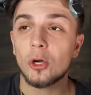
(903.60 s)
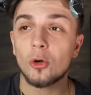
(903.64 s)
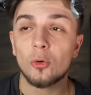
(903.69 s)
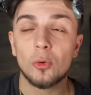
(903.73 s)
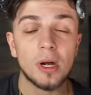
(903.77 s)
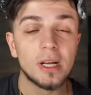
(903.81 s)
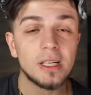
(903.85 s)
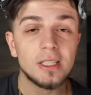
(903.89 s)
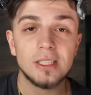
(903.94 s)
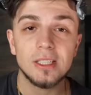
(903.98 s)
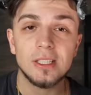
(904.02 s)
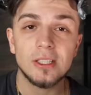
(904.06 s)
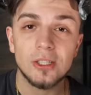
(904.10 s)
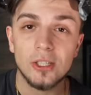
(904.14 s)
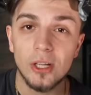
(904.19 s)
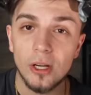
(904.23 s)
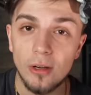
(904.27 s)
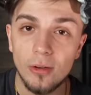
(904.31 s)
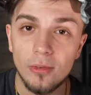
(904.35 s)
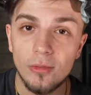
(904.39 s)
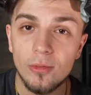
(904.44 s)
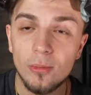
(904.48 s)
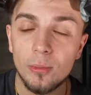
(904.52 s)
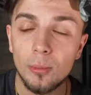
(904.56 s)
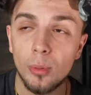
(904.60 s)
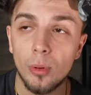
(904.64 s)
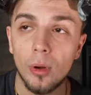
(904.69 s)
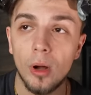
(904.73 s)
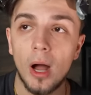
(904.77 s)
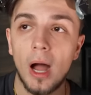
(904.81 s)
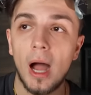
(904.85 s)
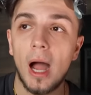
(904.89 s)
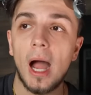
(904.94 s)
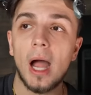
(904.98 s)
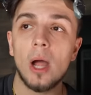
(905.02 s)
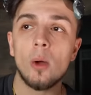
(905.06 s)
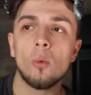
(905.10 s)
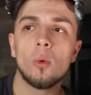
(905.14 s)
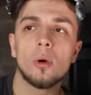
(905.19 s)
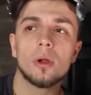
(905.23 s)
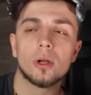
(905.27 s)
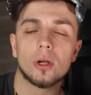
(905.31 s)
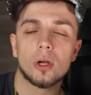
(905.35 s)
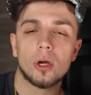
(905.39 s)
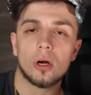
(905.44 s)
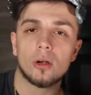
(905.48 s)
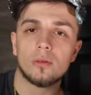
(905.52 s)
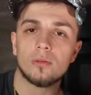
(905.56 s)
crazy stuff. But I
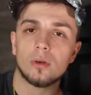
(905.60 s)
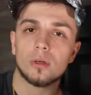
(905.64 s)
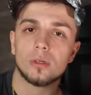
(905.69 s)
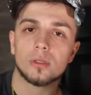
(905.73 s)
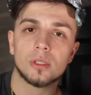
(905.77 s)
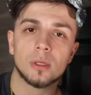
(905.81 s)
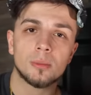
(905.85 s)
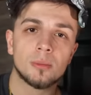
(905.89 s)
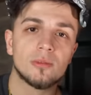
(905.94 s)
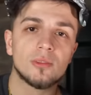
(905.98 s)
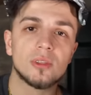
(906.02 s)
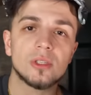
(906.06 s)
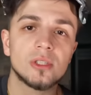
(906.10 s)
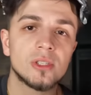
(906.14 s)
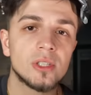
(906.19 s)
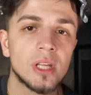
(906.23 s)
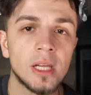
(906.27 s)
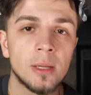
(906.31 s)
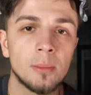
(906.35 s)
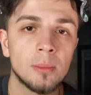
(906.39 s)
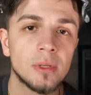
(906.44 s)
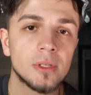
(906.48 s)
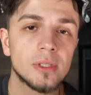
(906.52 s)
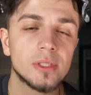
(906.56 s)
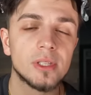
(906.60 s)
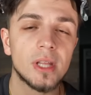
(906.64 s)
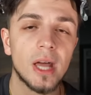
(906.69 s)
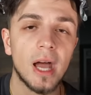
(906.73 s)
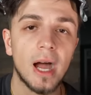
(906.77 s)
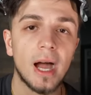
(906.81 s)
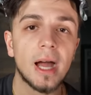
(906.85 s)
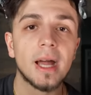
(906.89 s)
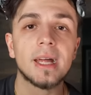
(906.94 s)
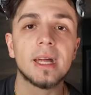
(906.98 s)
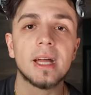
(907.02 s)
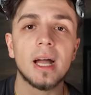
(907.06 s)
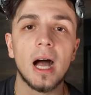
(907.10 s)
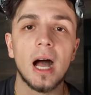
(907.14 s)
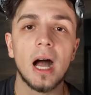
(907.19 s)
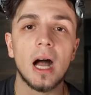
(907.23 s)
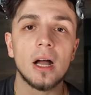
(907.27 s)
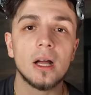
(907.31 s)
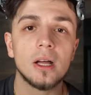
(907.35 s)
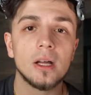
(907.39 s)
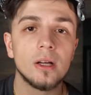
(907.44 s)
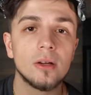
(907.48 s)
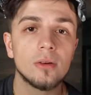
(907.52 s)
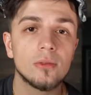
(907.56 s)
want to cover some of the statements that I
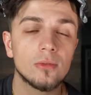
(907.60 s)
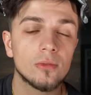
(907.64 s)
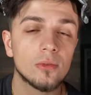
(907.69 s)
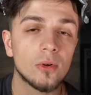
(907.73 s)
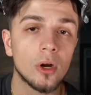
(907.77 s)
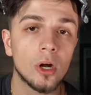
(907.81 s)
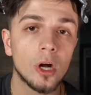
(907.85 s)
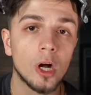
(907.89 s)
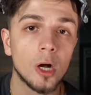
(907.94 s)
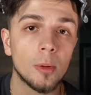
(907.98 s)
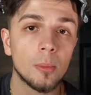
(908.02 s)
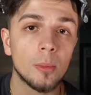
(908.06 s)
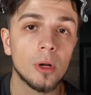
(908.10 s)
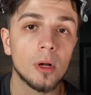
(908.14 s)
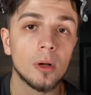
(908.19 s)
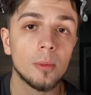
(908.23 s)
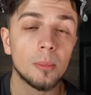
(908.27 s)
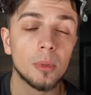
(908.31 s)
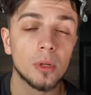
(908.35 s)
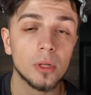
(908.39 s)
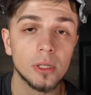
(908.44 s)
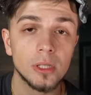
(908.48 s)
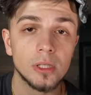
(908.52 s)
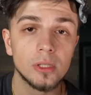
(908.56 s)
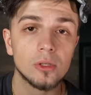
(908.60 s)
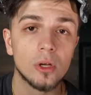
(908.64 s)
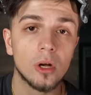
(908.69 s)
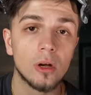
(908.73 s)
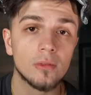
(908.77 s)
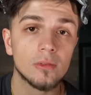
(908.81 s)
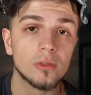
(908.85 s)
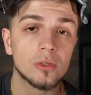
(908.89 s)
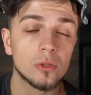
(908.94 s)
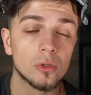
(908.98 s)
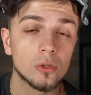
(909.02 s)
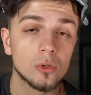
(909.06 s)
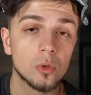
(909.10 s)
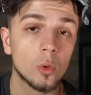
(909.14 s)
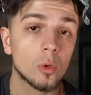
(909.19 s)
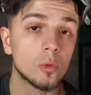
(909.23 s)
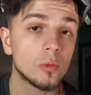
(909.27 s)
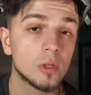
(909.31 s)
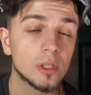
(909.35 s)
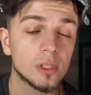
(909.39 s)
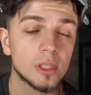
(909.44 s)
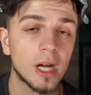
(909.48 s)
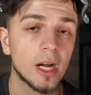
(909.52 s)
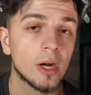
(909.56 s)
got from police officers or
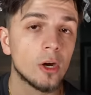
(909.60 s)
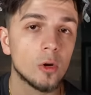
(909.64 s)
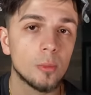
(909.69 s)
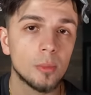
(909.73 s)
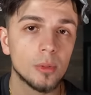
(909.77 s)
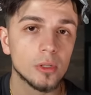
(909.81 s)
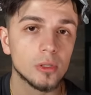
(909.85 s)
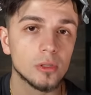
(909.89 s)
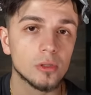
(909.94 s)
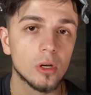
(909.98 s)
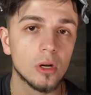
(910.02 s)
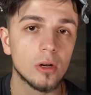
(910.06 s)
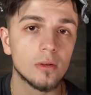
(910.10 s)
retired police